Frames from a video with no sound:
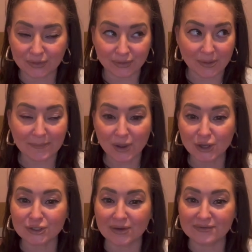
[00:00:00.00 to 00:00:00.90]
the
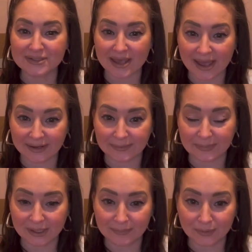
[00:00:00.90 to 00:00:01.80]
murder of 10
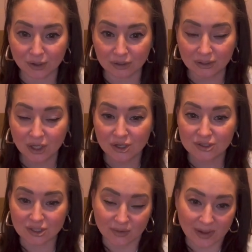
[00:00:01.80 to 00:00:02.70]
people,
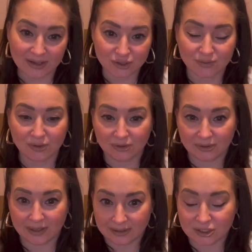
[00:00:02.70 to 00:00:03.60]
so
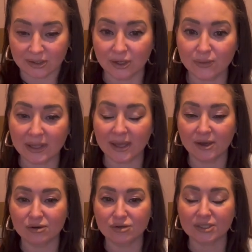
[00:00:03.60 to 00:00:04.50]
actually who he
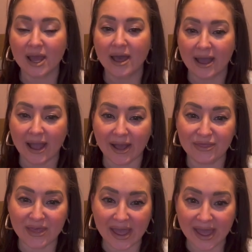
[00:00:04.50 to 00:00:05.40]
killed, and
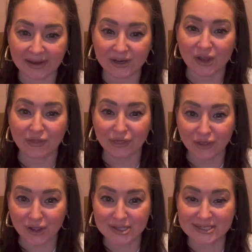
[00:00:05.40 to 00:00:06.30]
then
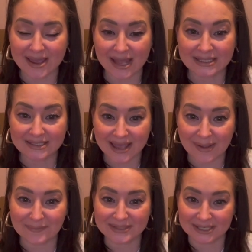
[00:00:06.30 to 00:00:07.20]
30
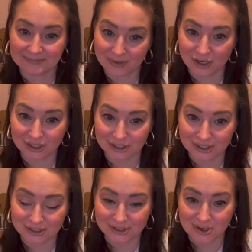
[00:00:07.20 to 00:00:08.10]
attempted
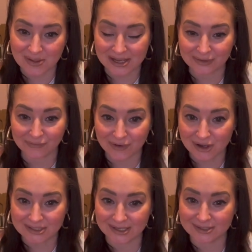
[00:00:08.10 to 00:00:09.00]
murders, so that's
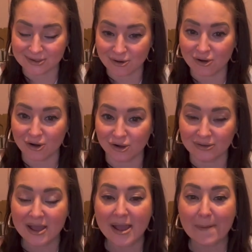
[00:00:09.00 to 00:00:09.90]
40 in total.
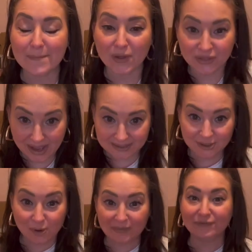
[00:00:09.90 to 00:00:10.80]
But that's
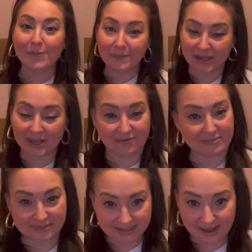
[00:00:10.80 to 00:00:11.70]
coming from Peter
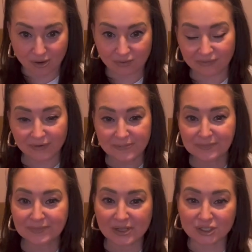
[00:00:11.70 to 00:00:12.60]
himself,
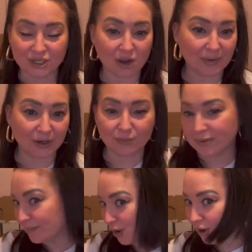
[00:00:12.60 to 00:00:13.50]
so it could be
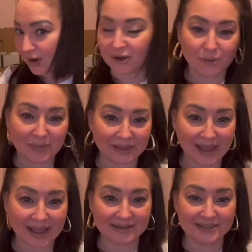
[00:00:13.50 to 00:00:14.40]
more, it could be
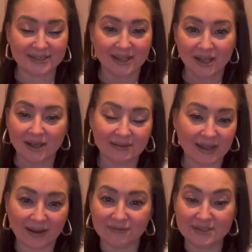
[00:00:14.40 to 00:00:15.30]
less.
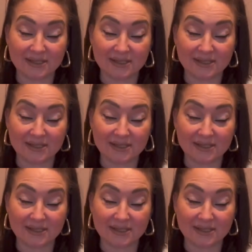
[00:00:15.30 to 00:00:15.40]
Like I've